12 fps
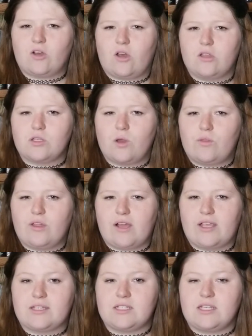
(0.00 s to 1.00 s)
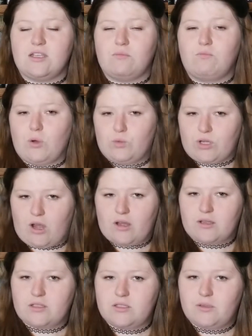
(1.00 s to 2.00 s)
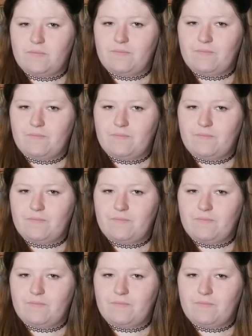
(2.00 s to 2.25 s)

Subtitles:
also they like to eat Botox.